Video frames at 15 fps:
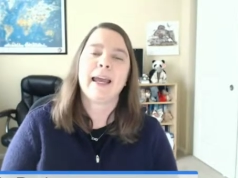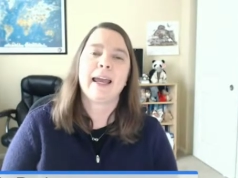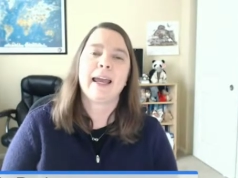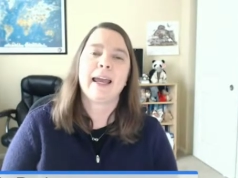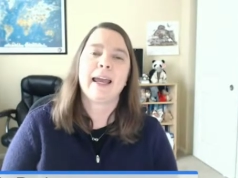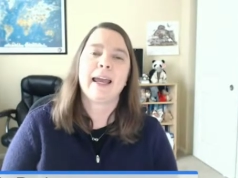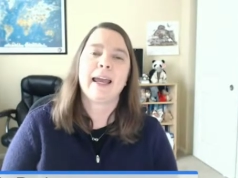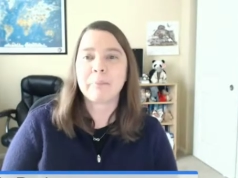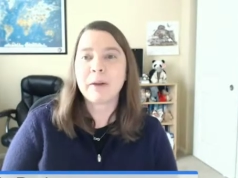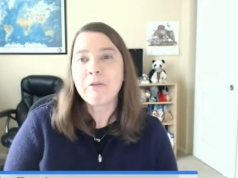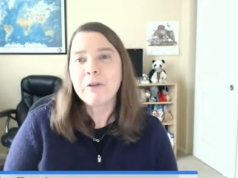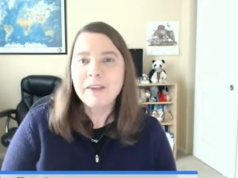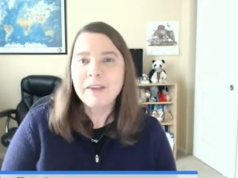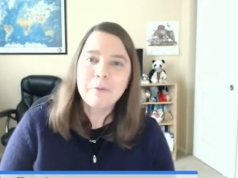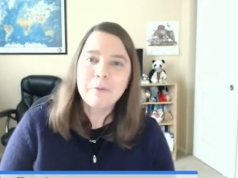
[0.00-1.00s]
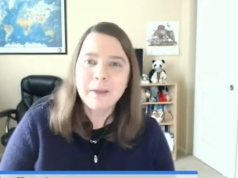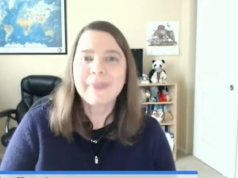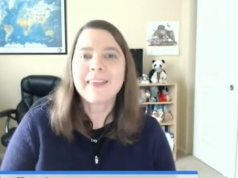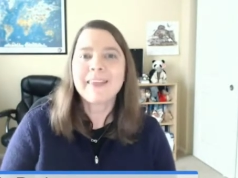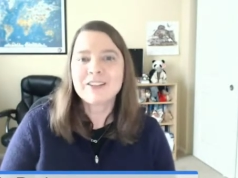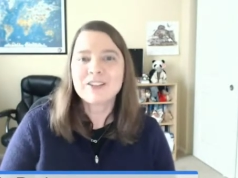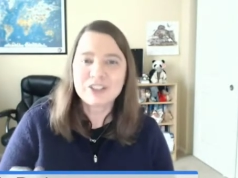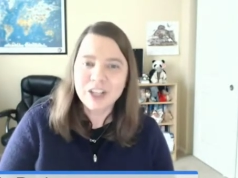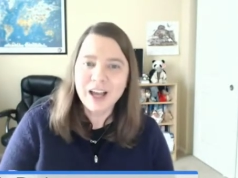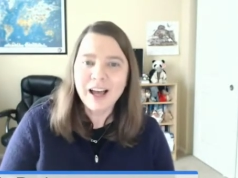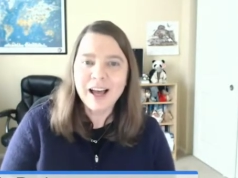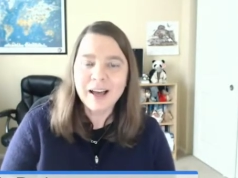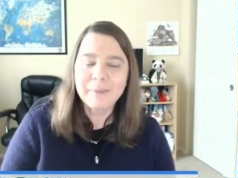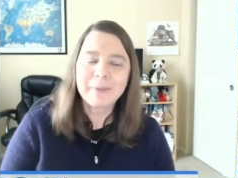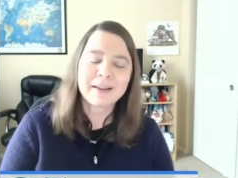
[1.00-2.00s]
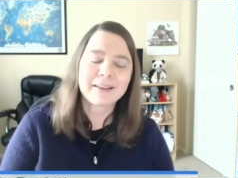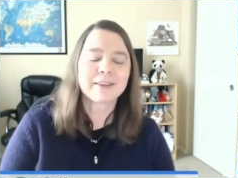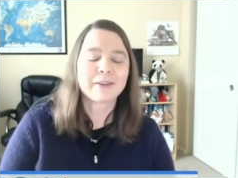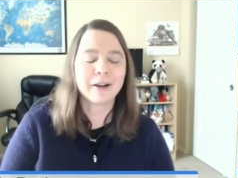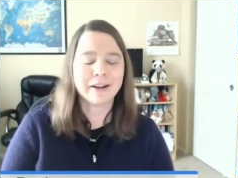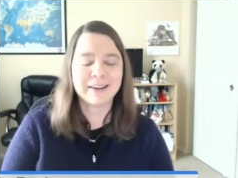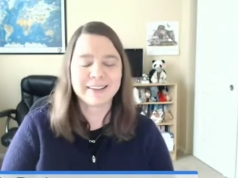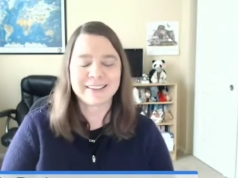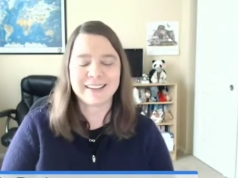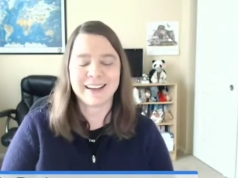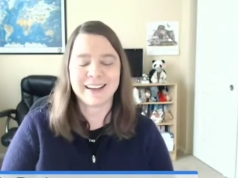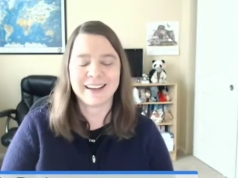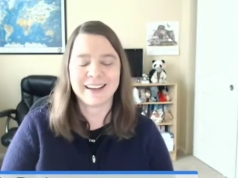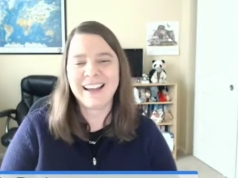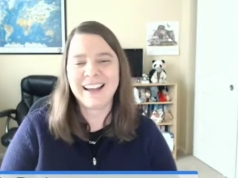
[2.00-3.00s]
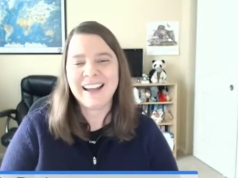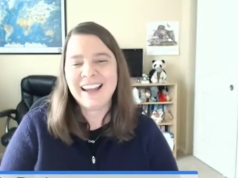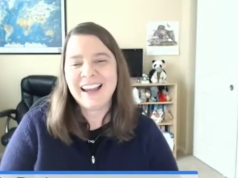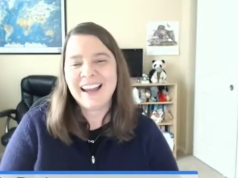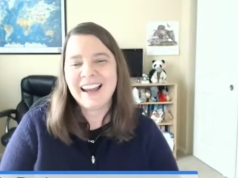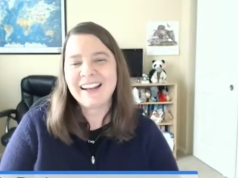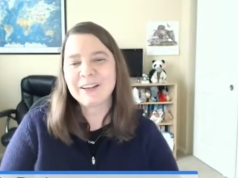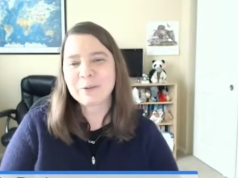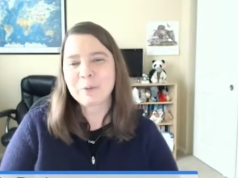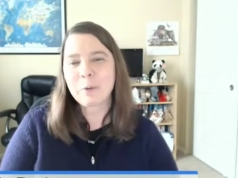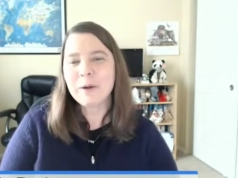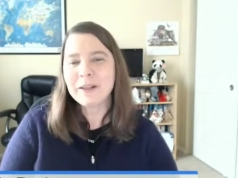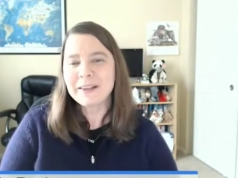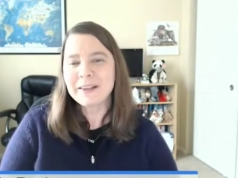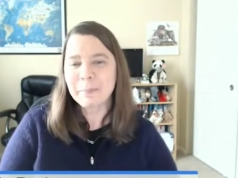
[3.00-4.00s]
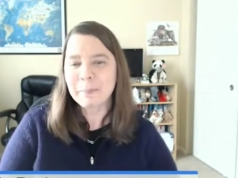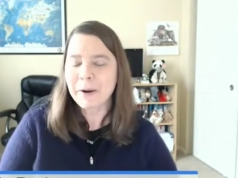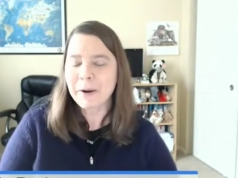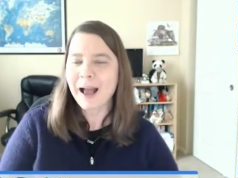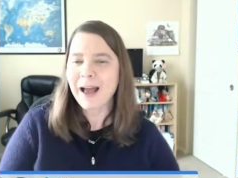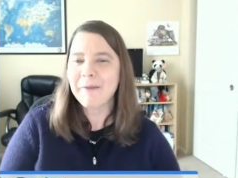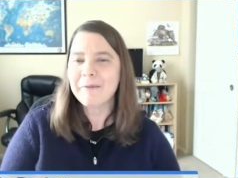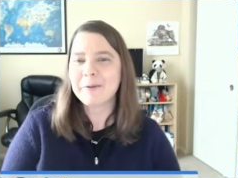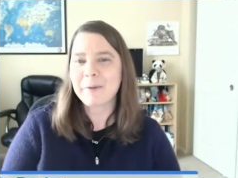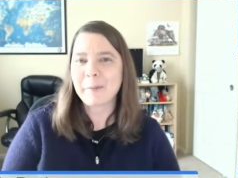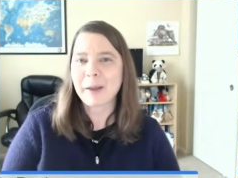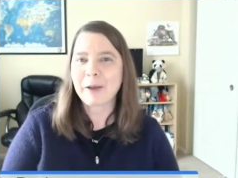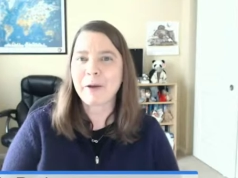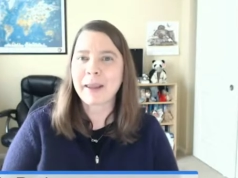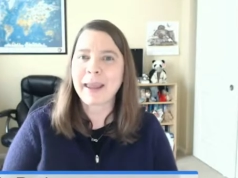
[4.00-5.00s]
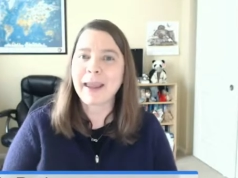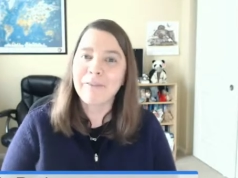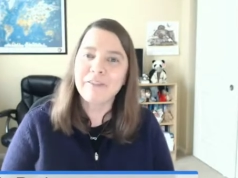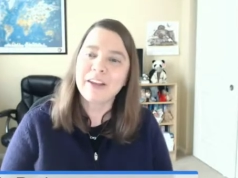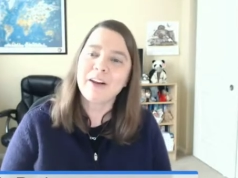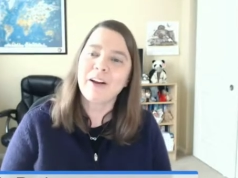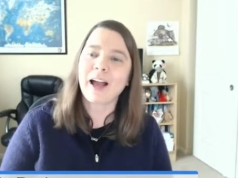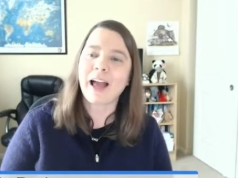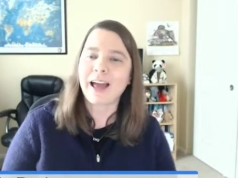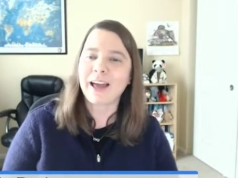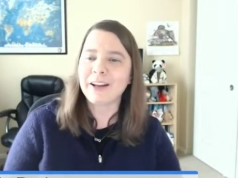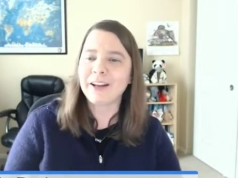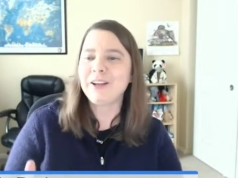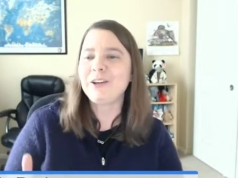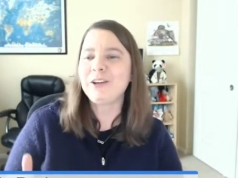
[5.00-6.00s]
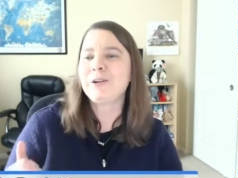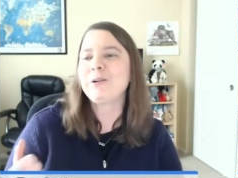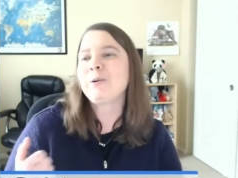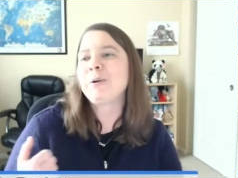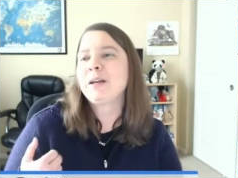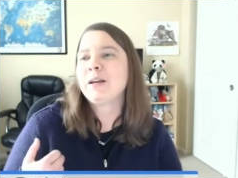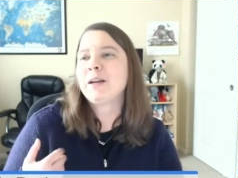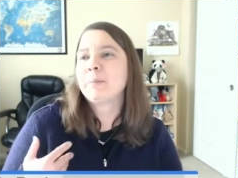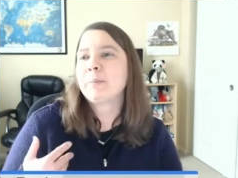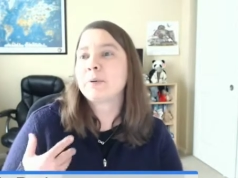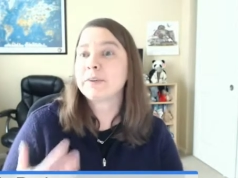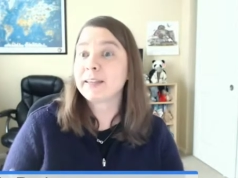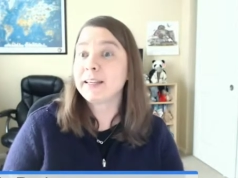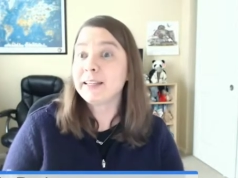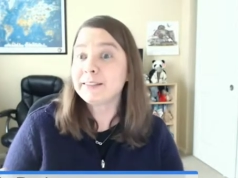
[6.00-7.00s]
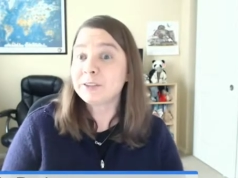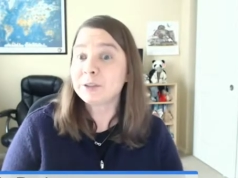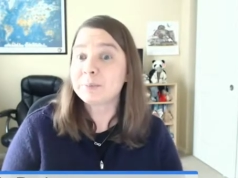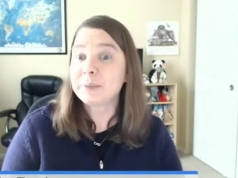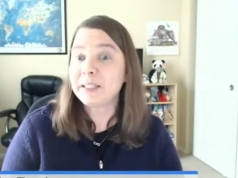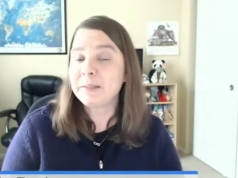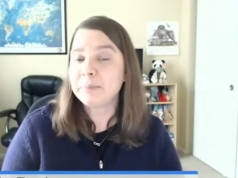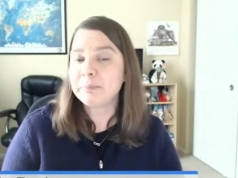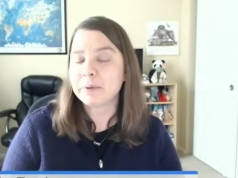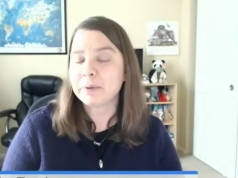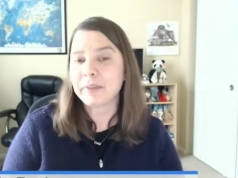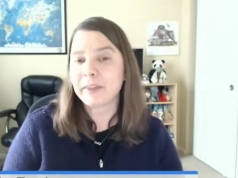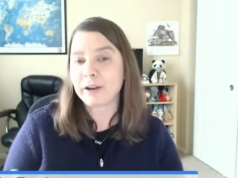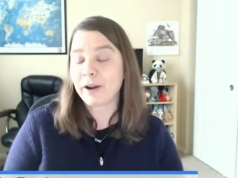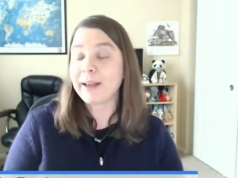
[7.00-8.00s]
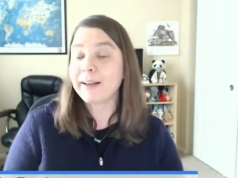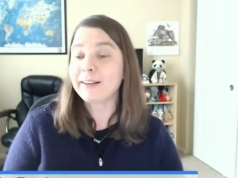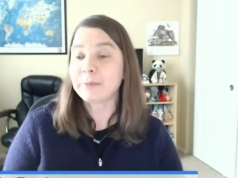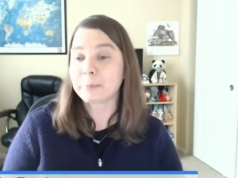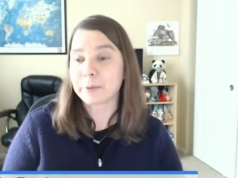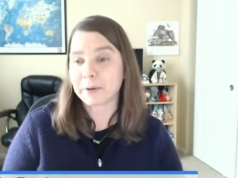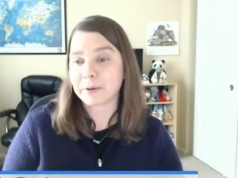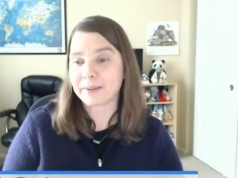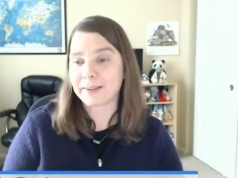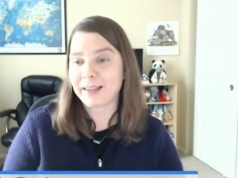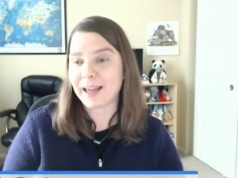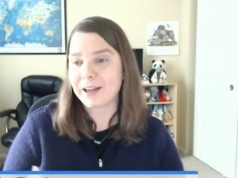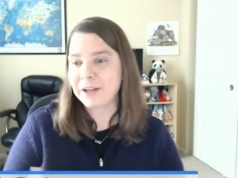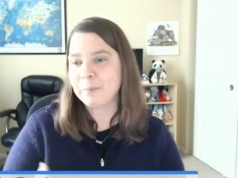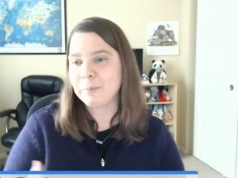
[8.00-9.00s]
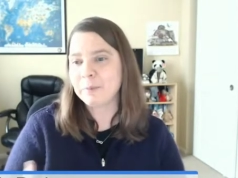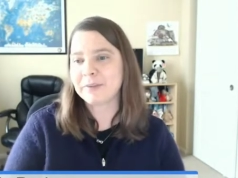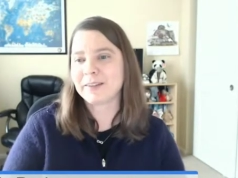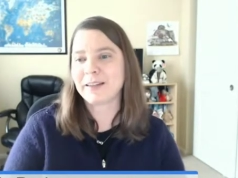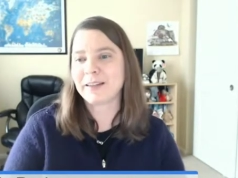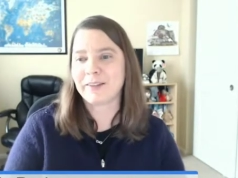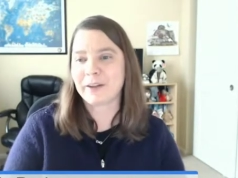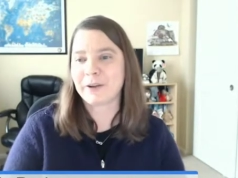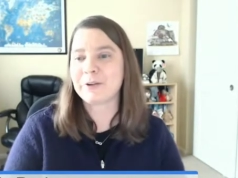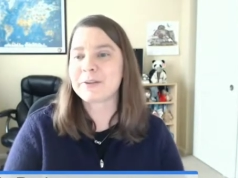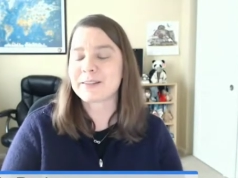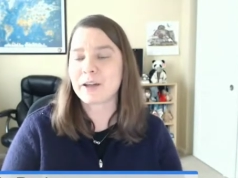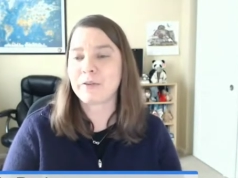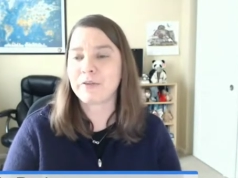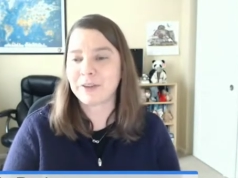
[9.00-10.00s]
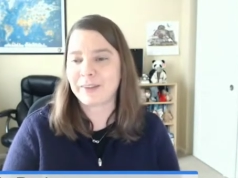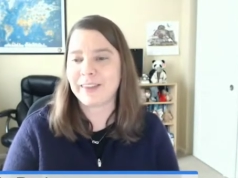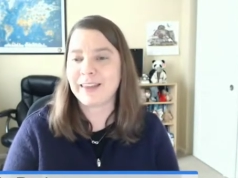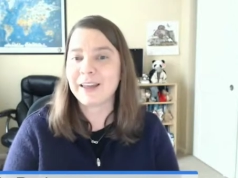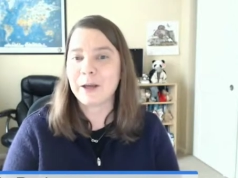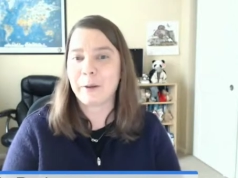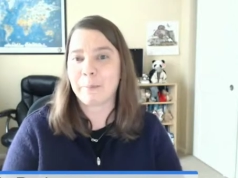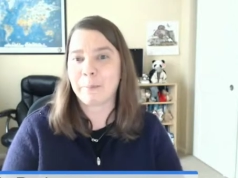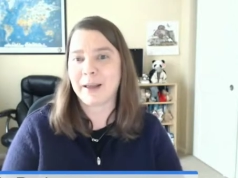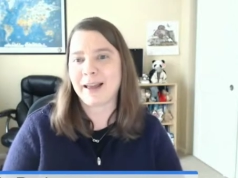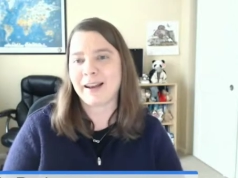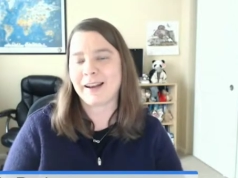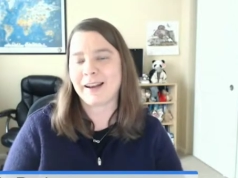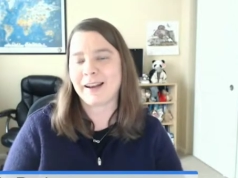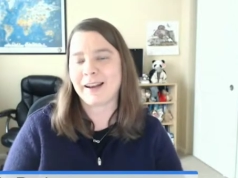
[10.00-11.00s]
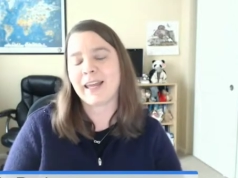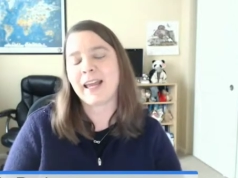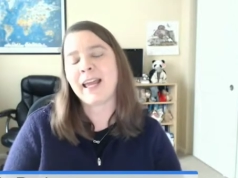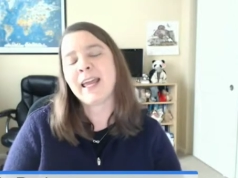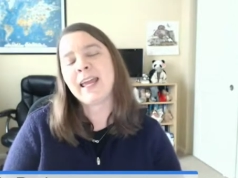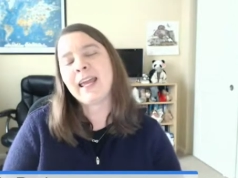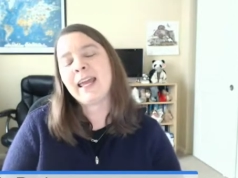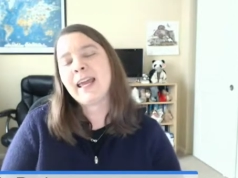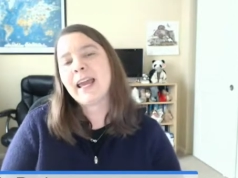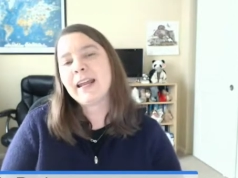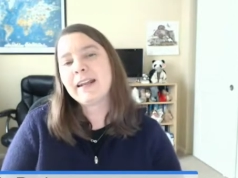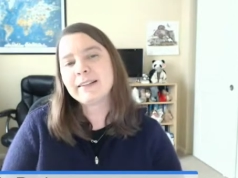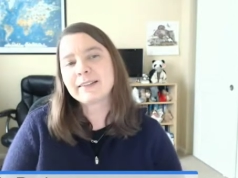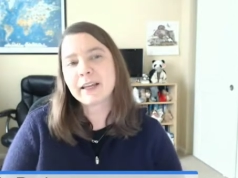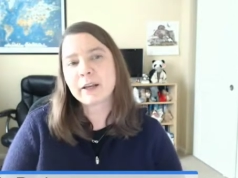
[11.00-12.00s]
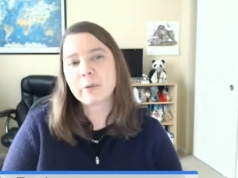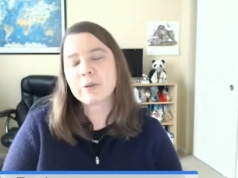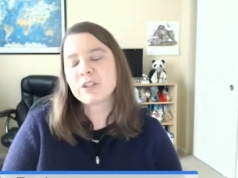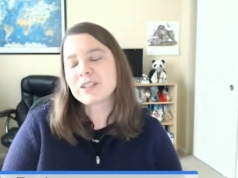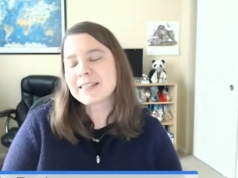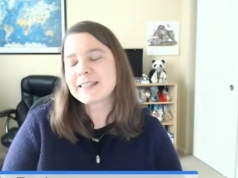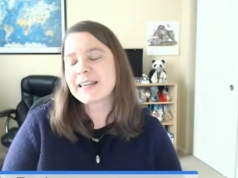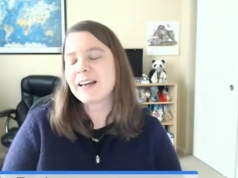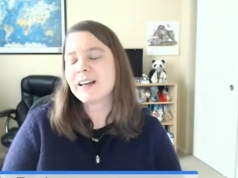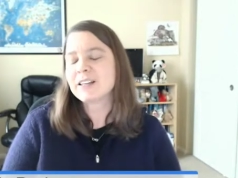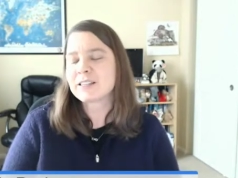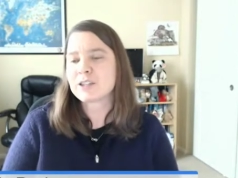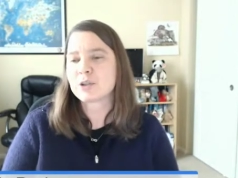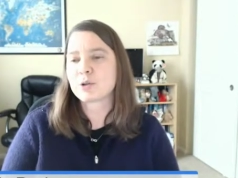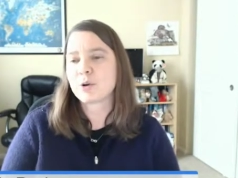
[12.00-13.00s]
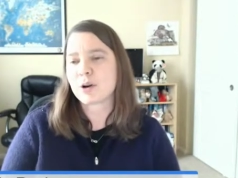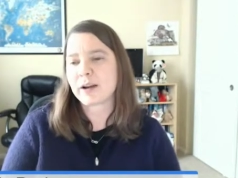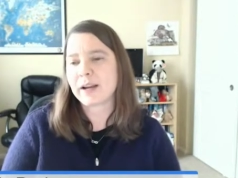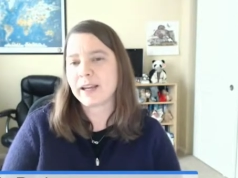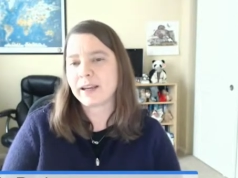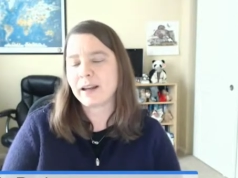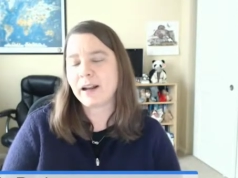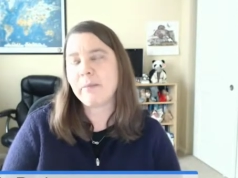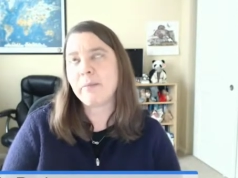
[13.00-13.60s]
And I'm like, "But I really want this job." That's what I was talking. And he goes, "Well, what's the problem?" I'm like, "Well, I can't figure out how do you present to people that are experts. How do you present their stuff to them, kind of thing." And he's like, "Well, just tell a story."